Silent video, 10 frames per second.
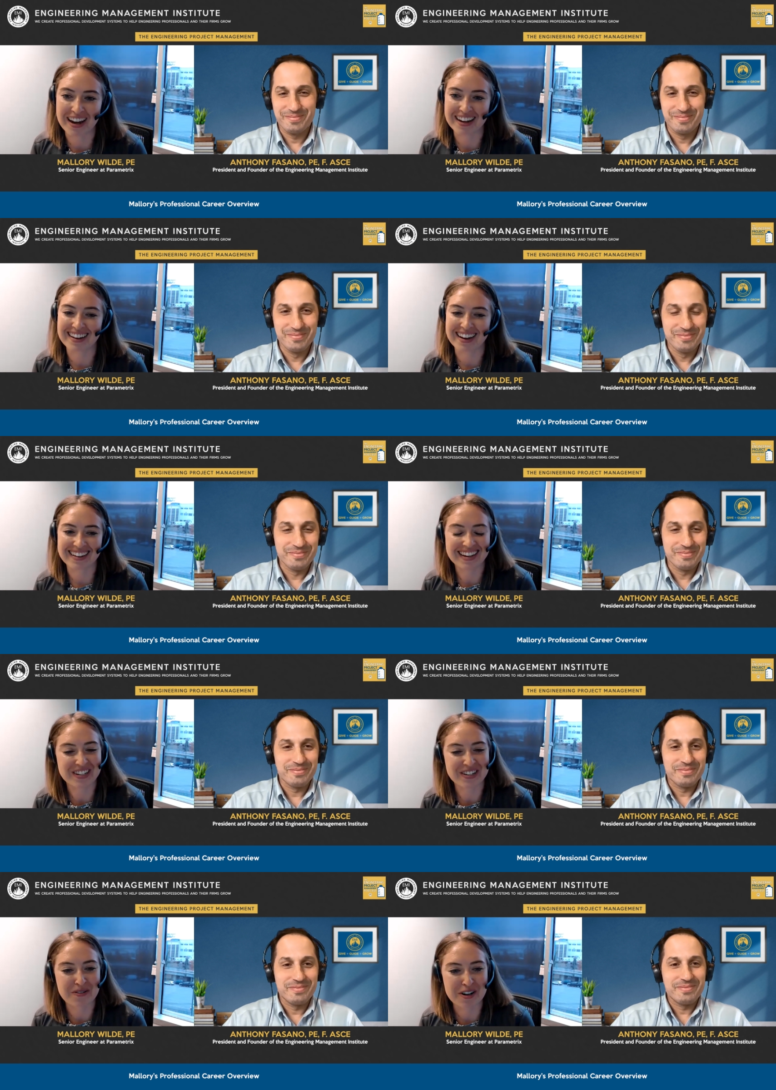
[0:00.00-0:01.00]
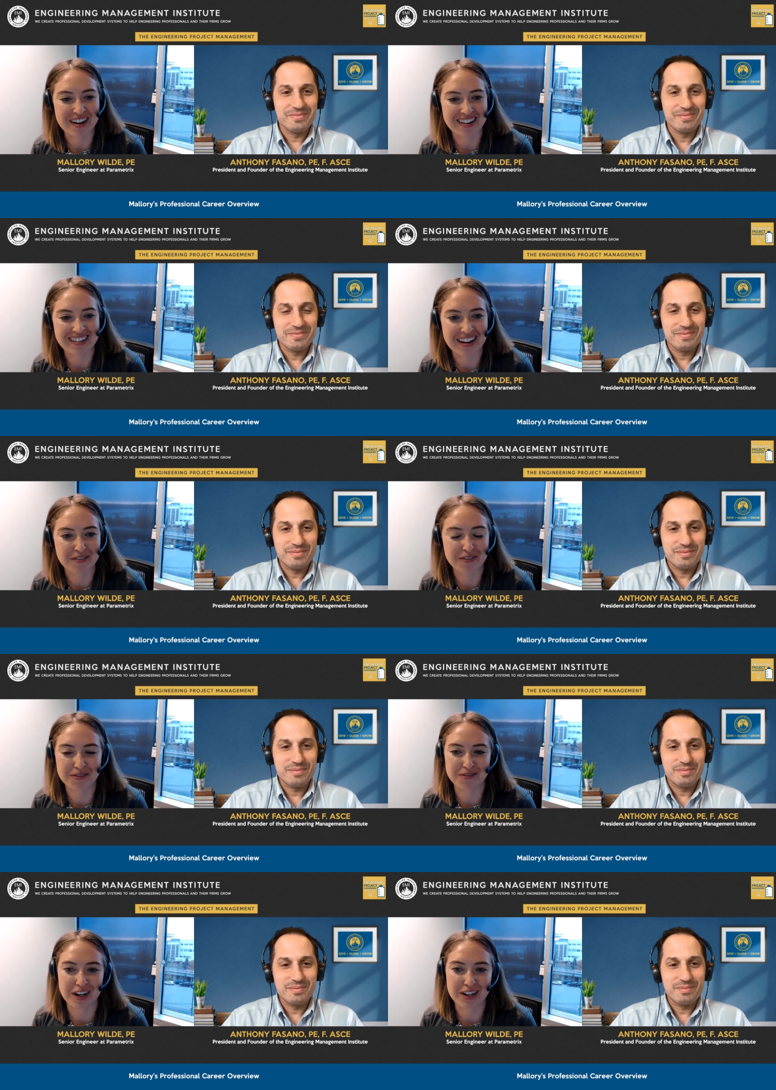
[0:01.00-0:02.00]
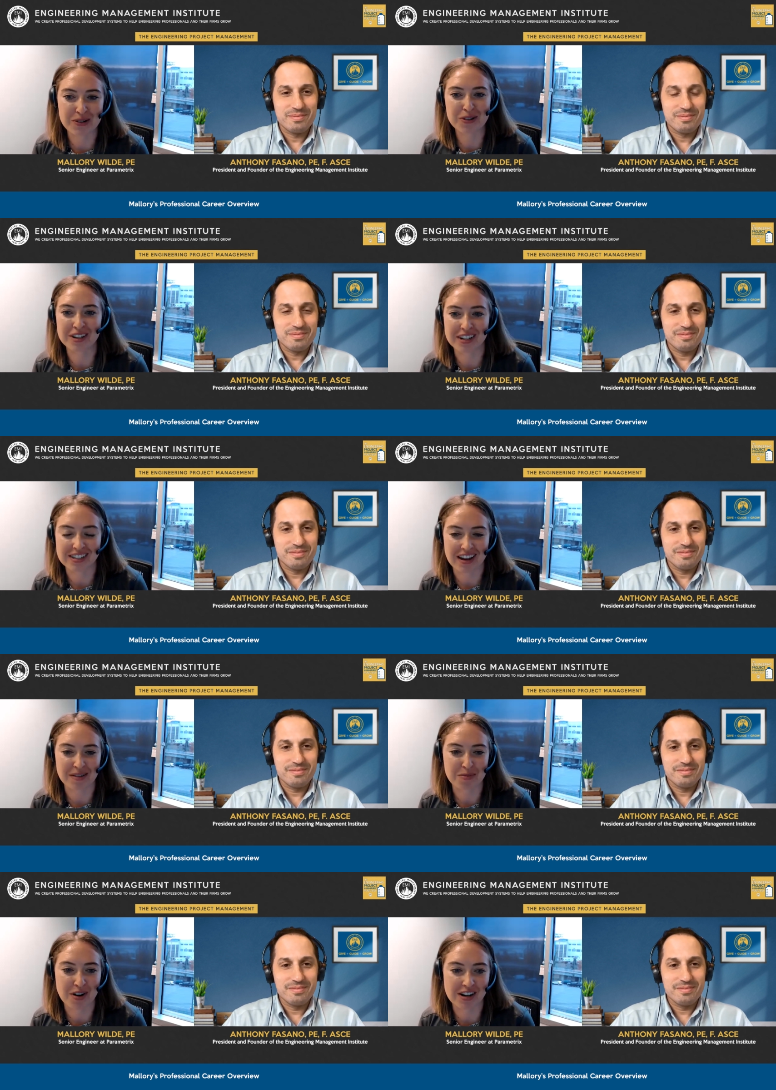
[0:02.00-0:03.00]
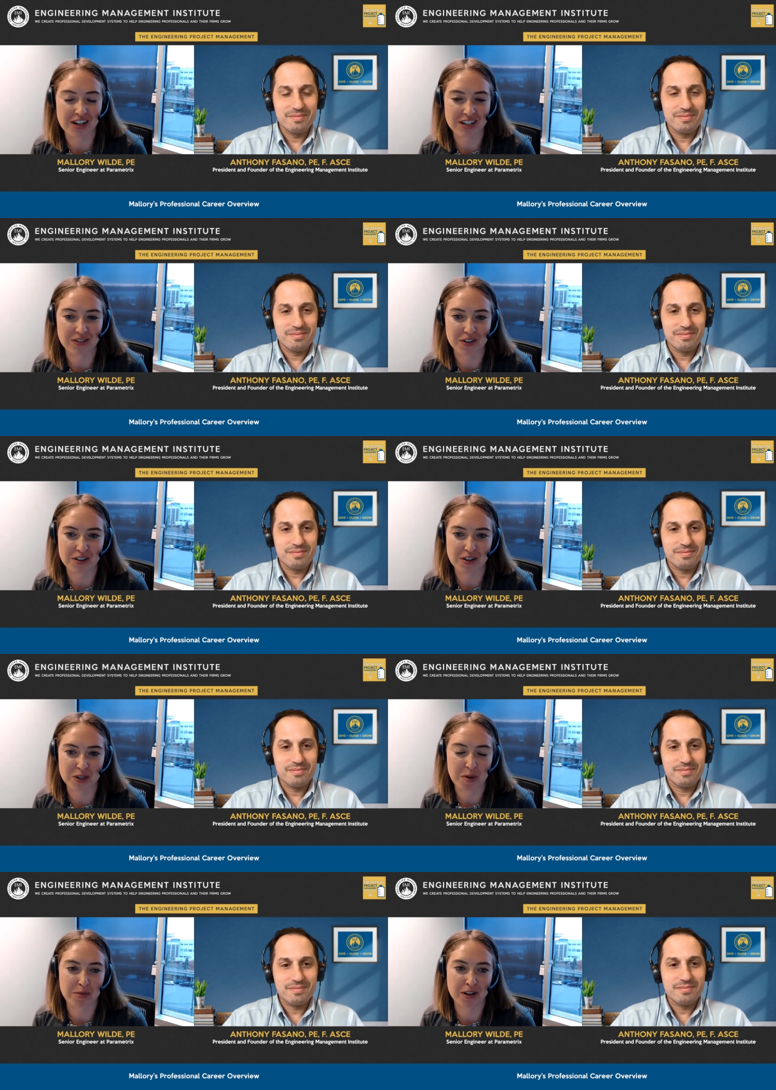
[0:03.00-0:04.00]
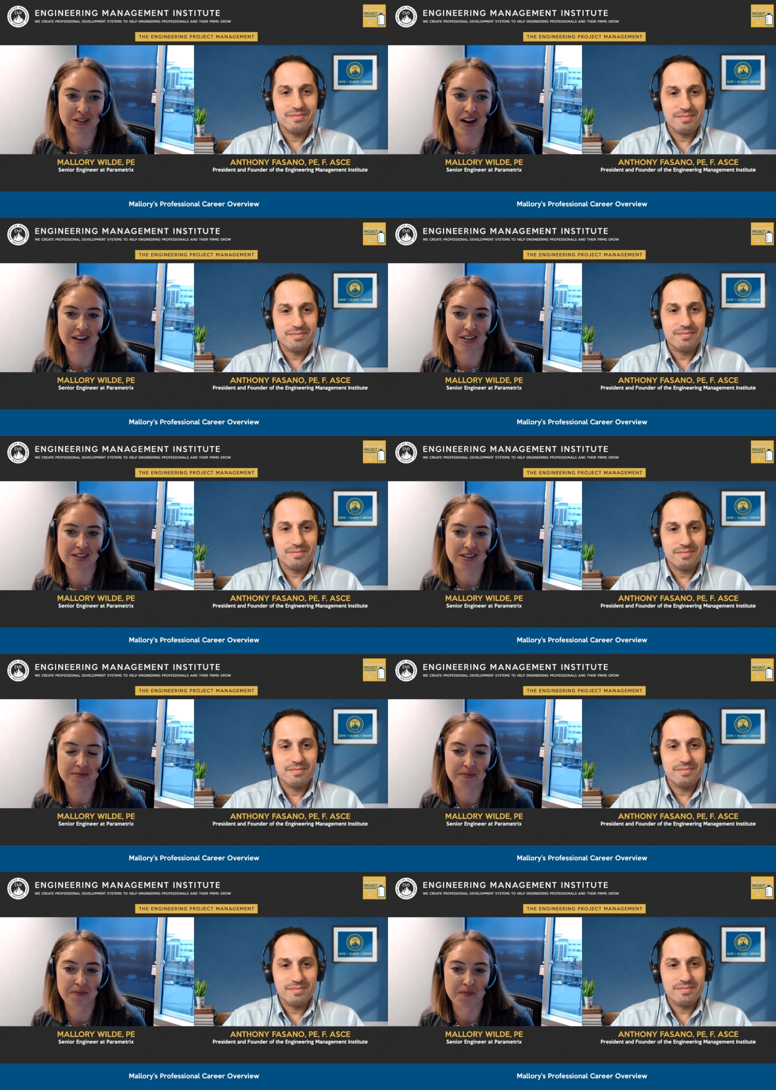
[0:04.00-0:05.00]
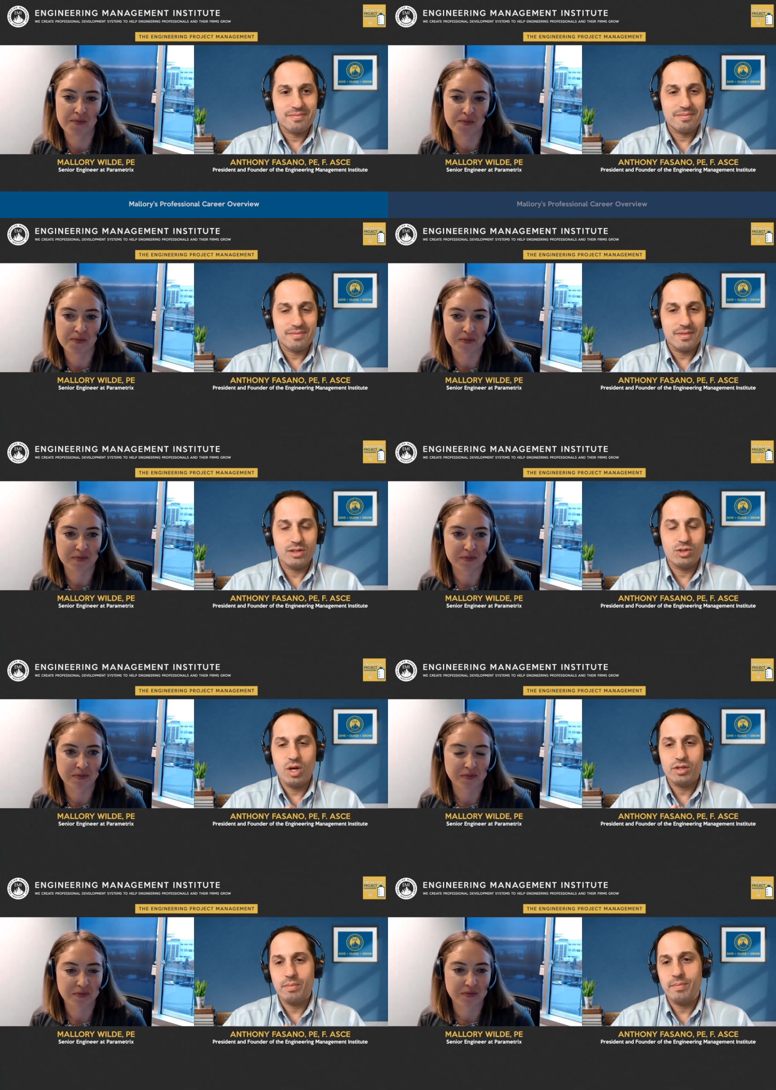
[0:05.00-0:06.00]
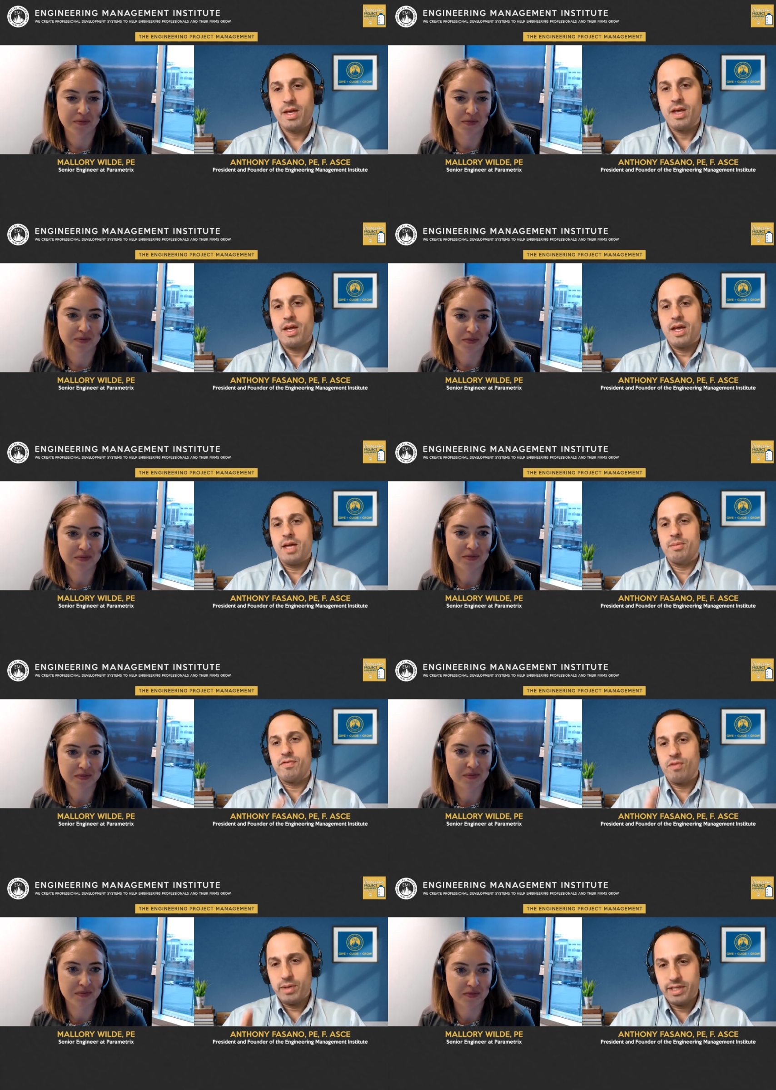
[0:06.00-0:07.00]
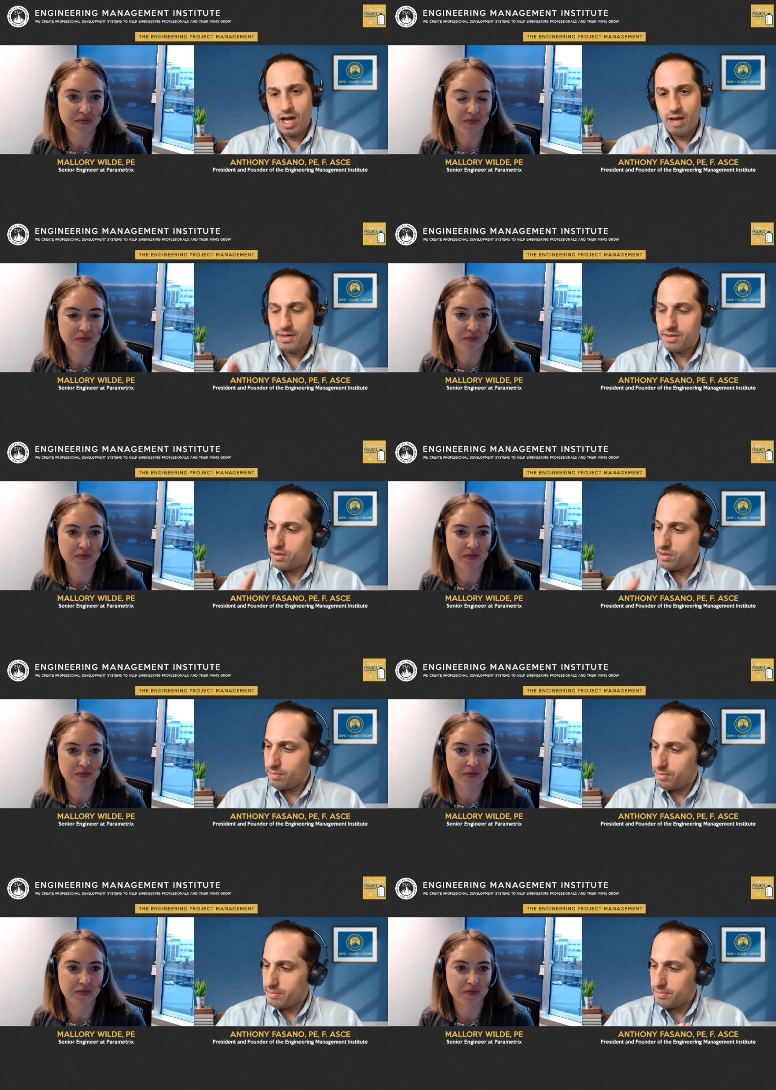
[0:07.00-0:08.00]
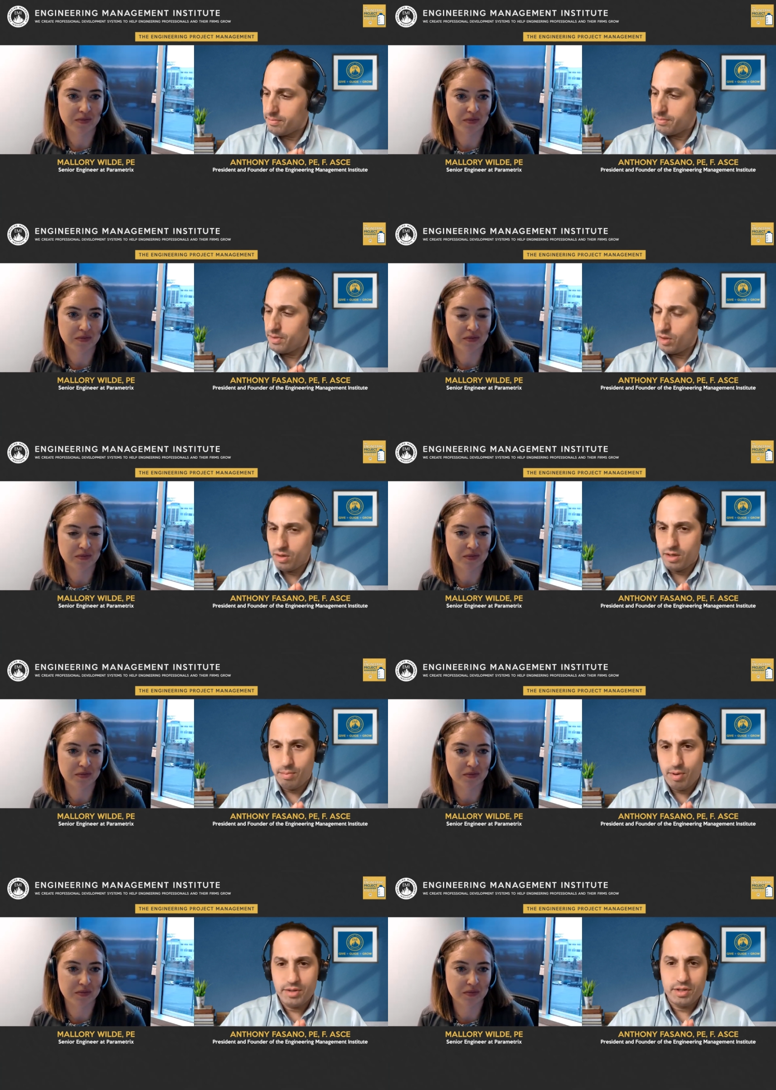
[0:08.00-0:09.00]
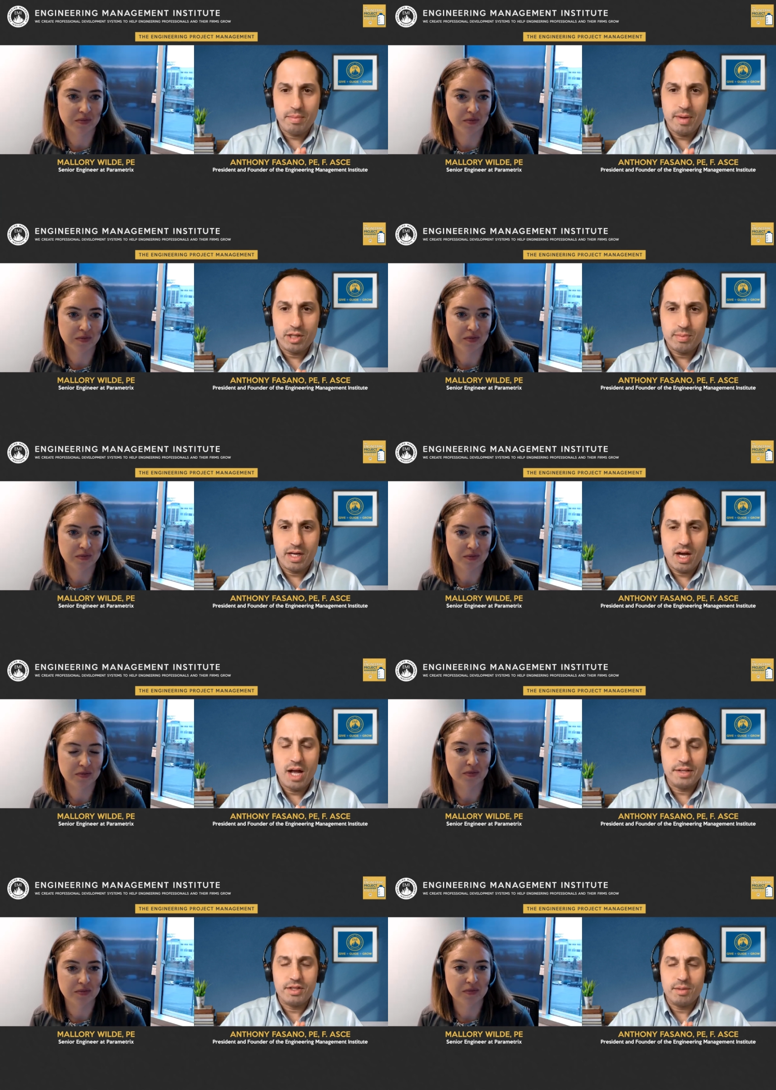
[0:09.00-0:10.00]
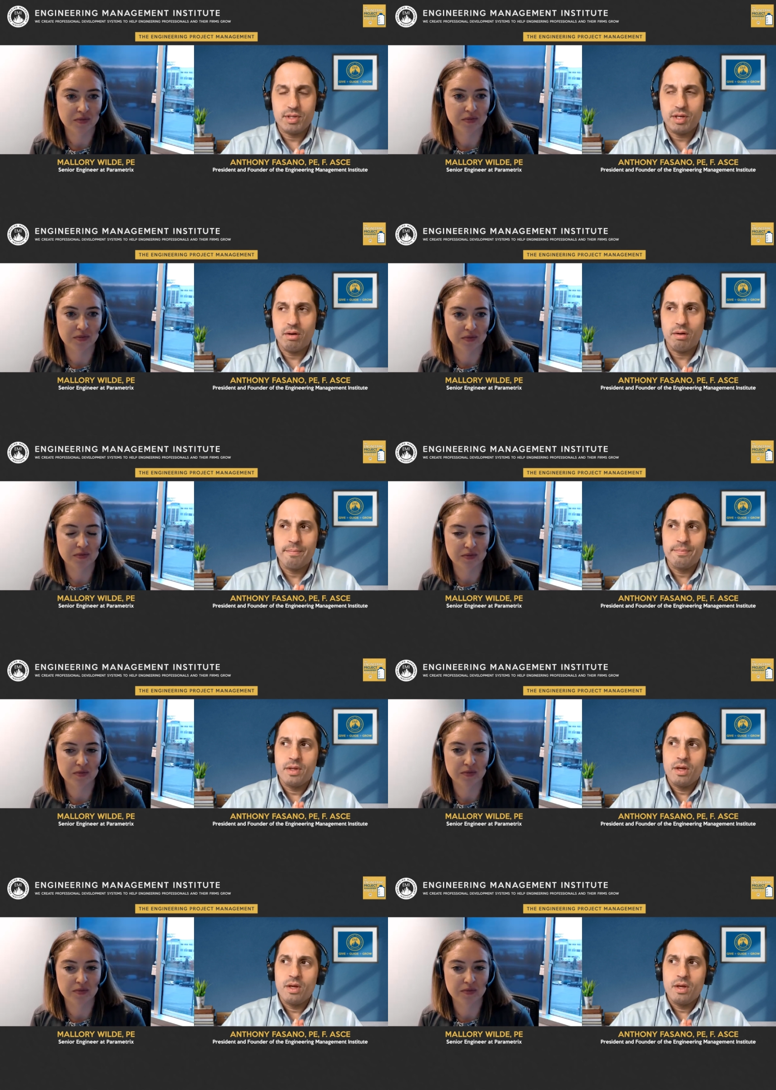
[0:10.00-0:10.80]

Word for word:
Speaker 1: I, I get to work on a lot of very cool and exciting projects for those public clients. That's
Speaker 2: awesome. And before we dive into some, you know, kind of project management concepts here,